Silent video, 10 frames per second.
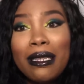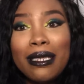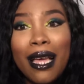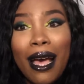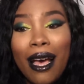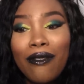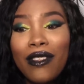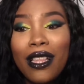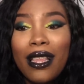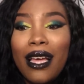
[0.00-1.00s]
the ones that
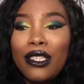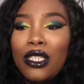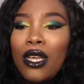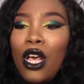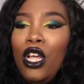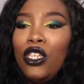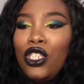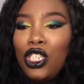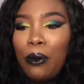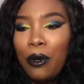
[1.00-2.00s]
have the less
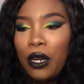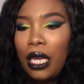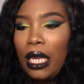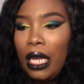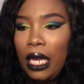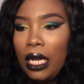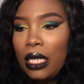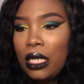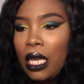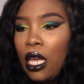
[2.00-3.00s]
shimmer in
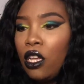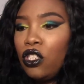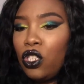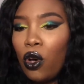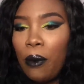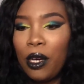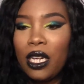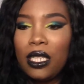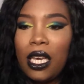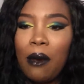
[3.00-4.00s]
it so I'm
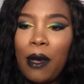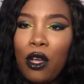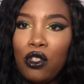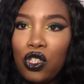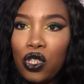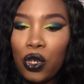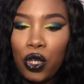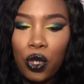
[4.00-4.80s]
going to take them out and show